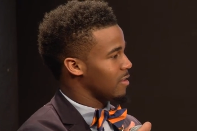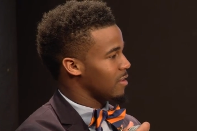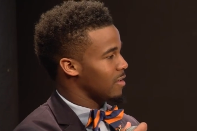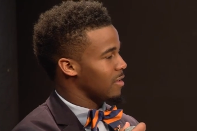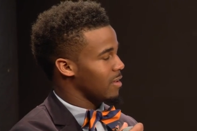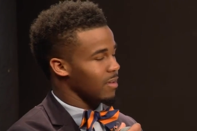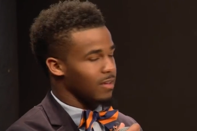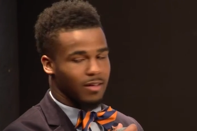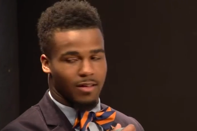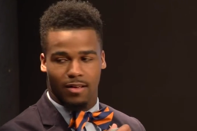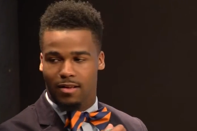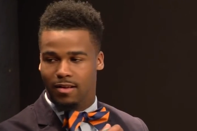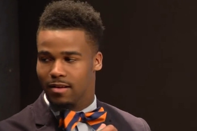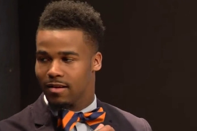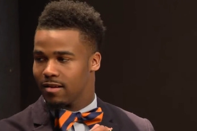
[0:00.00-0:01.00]

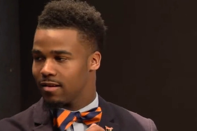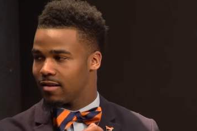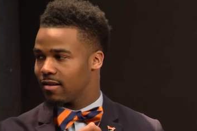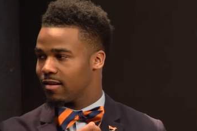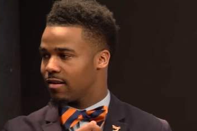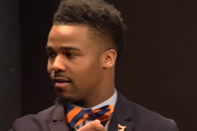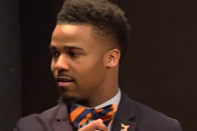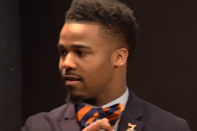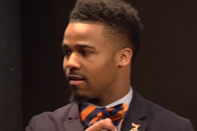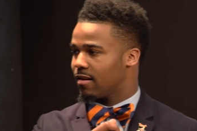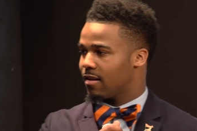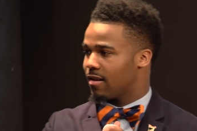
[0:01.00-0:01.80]
(silence)